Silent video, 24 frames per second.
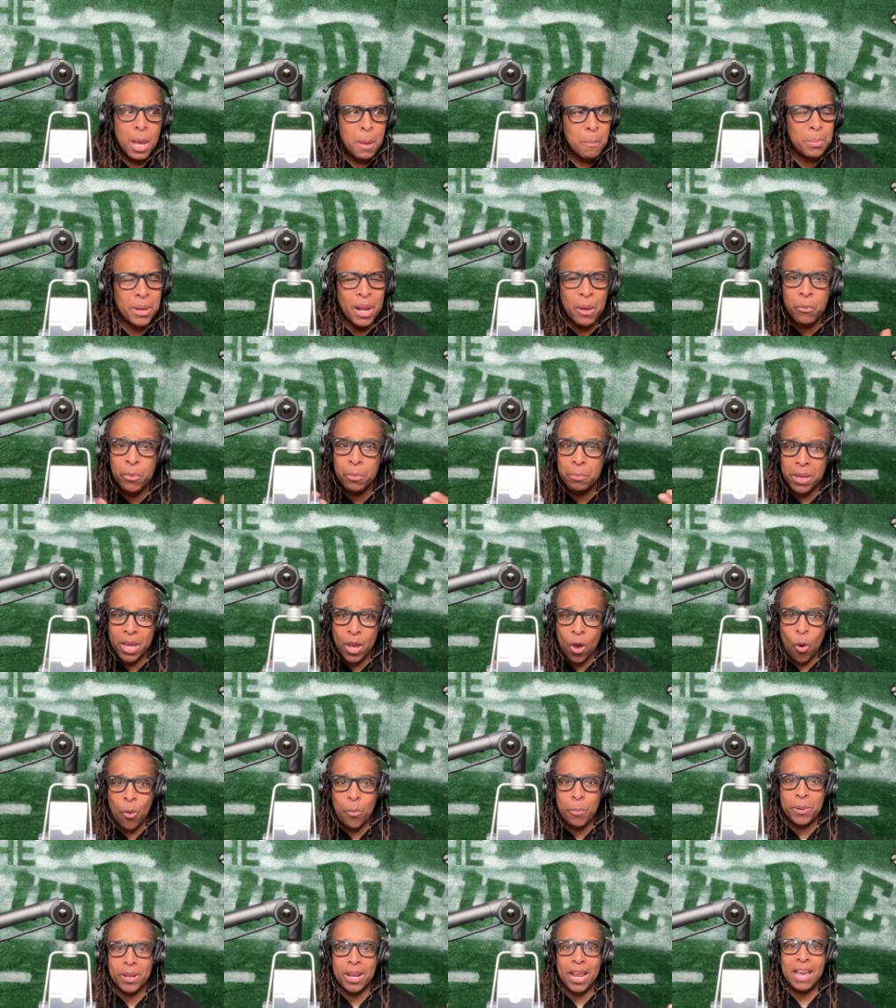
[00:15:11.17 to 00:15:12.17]
But I would be
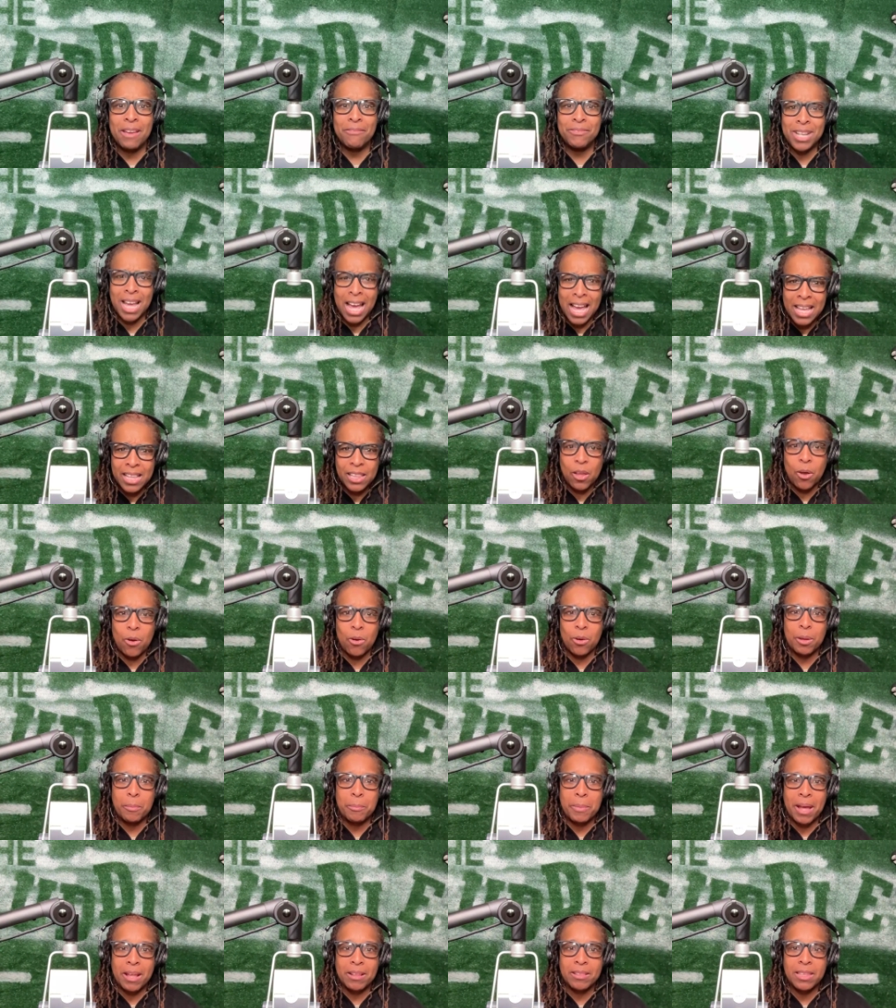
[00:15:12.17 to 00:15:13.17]
open, have dialogue
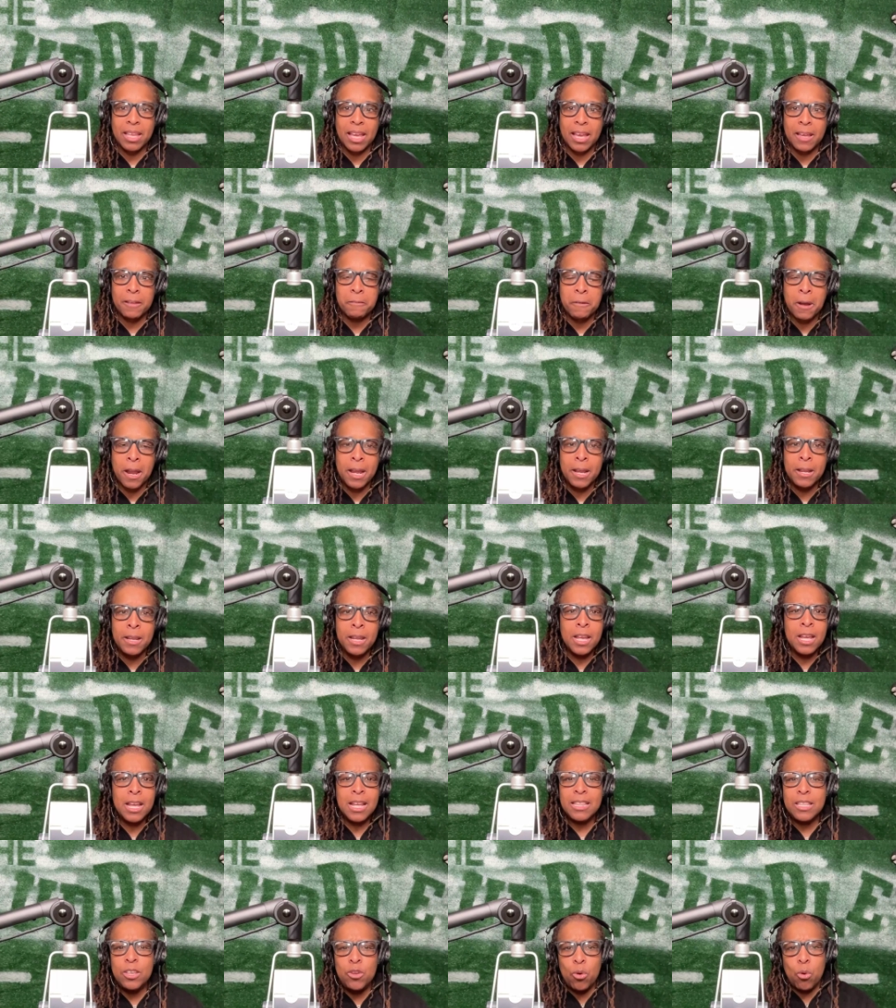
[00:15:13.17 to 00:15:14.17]
about that, right?
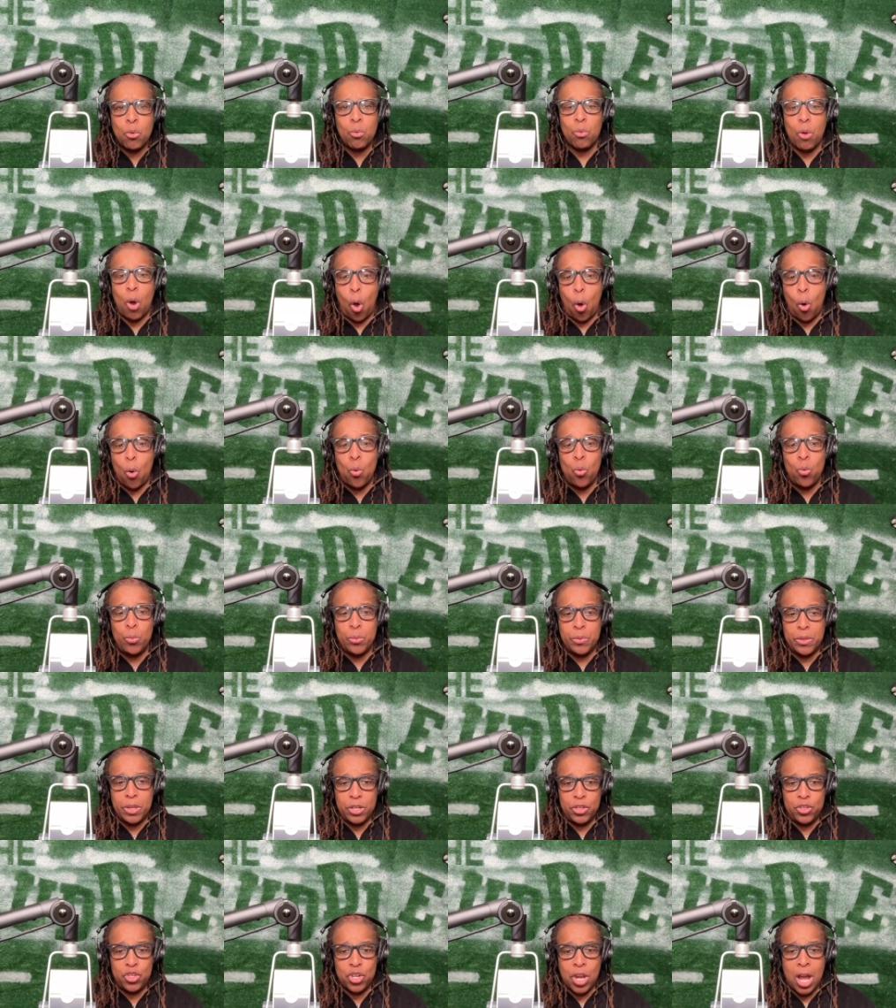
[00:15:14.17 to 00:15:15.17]
You don't own
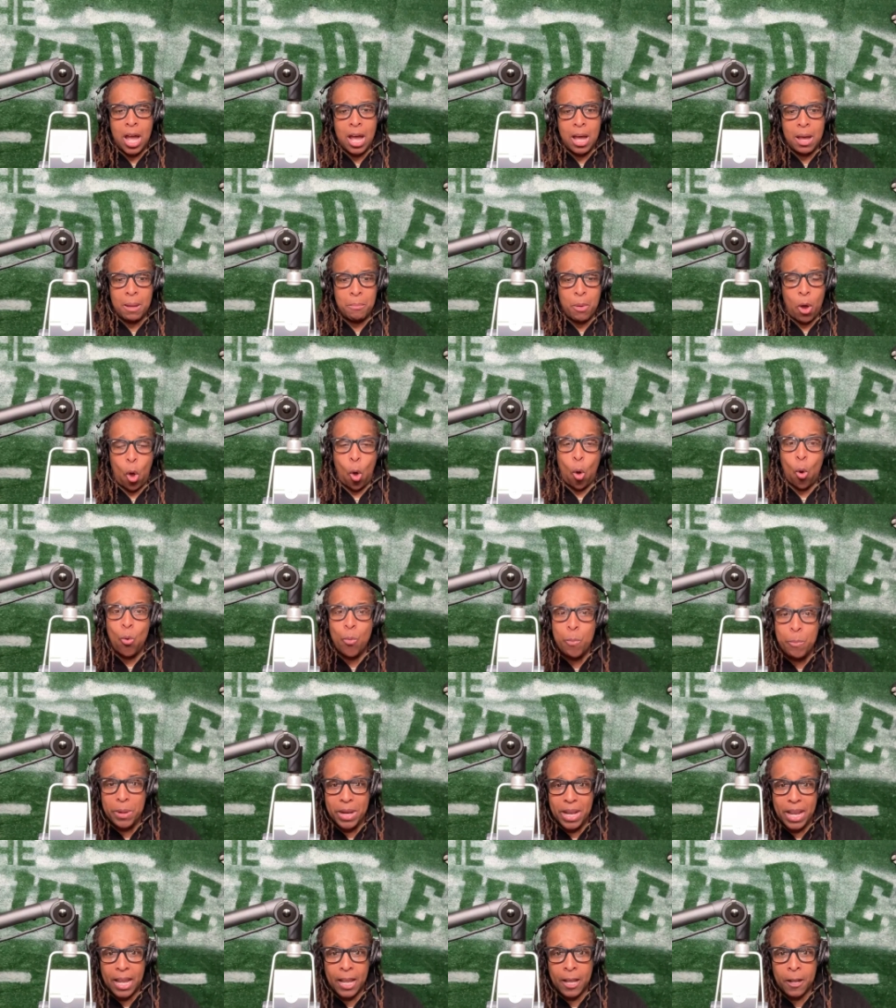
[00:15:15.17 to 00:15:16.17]
the job
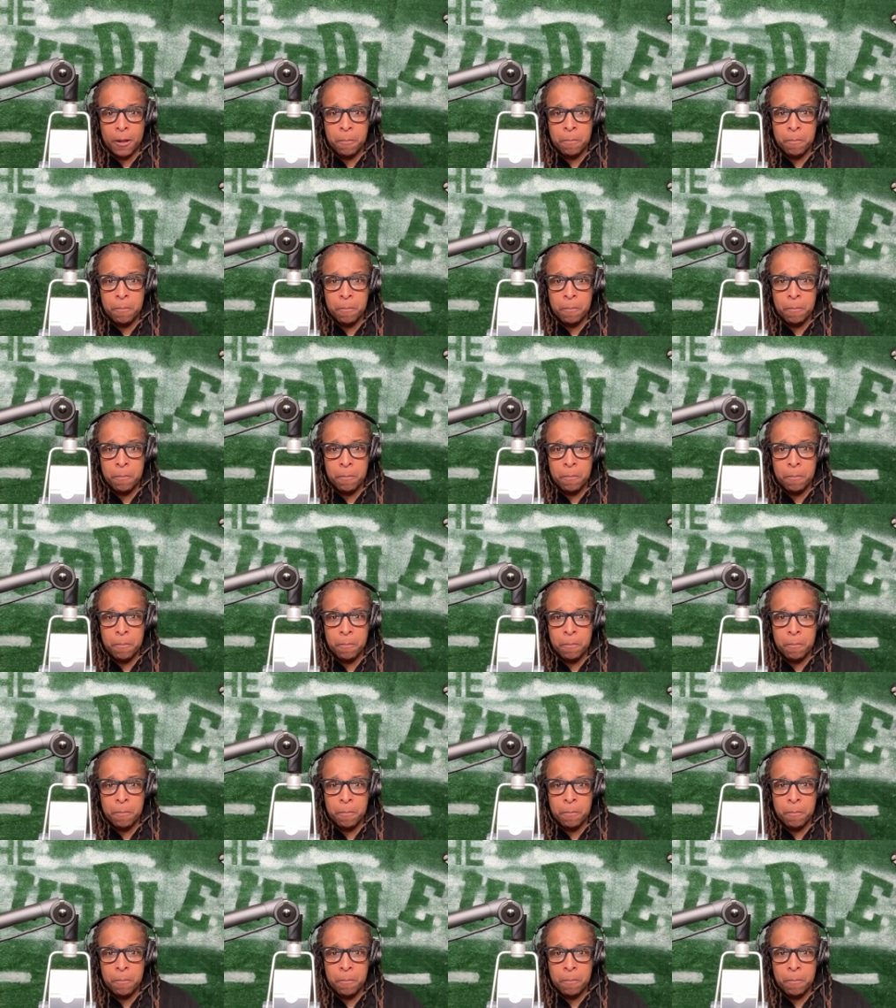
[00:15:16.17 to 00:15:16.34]
opening.